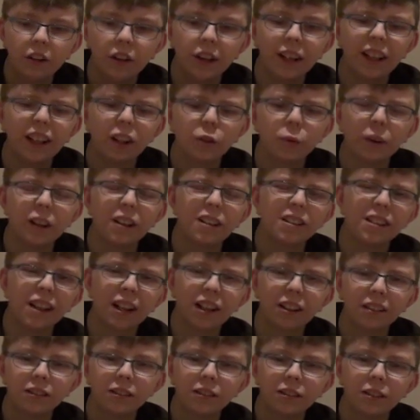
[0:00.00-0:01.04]
the
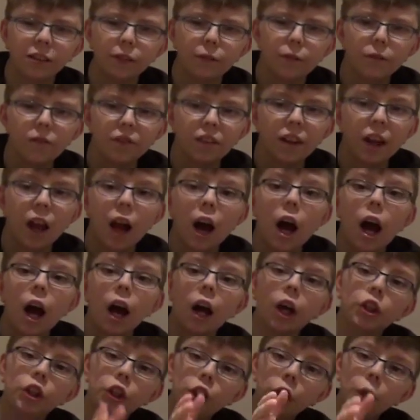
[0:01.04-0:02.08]
22nd
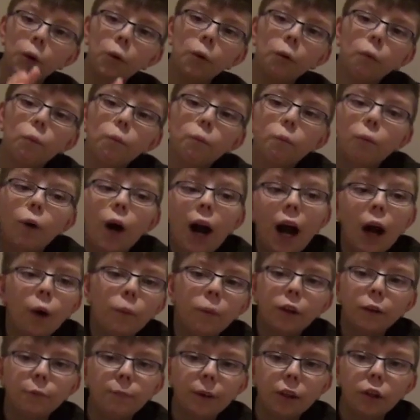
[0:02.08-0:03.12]
you, I
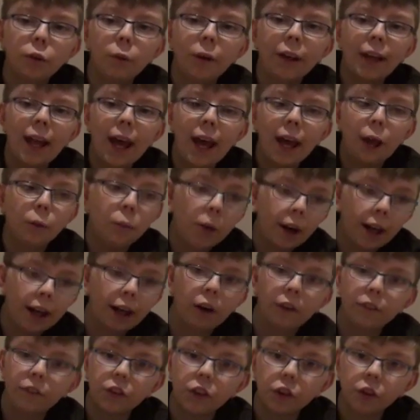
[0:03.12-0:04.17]
will be doing a one
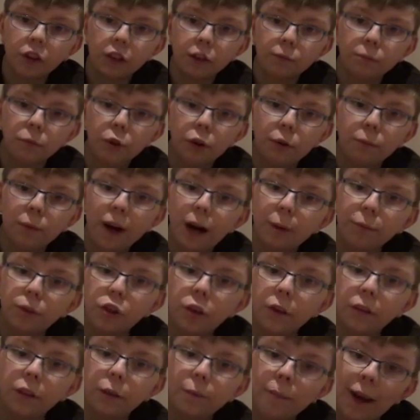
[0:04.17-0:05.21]
I got for Christmas, but I'll be
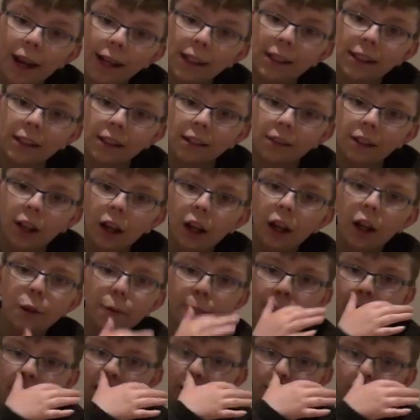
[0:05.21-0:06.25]
showing the main,
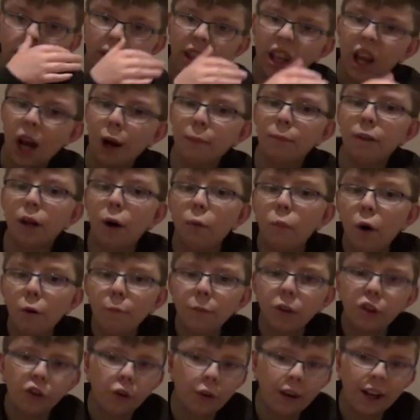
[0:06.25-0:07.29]
the main, I mean, I
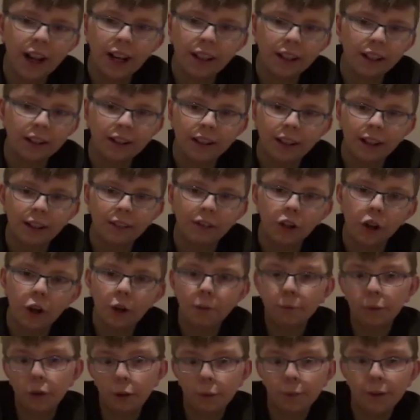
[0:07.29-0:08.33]
won't be showing anything
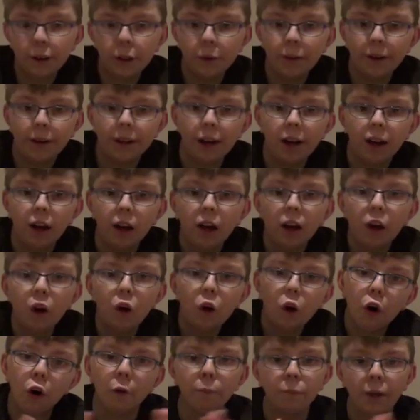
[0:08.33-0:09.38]
that I'm going to be doing a
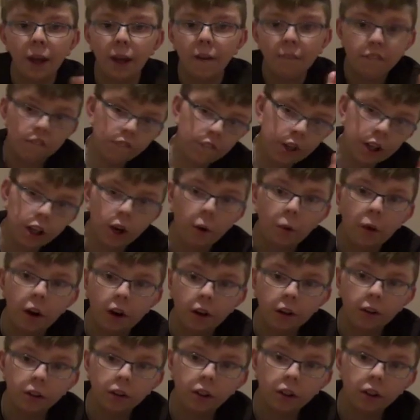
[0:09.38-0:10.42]
update video
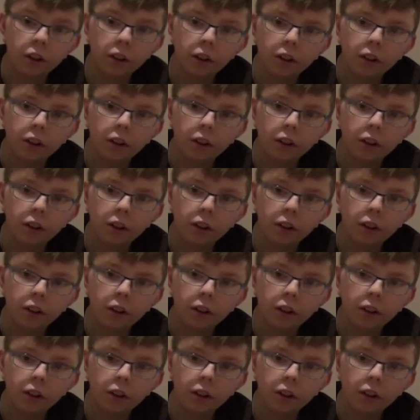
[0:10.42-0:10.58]
on.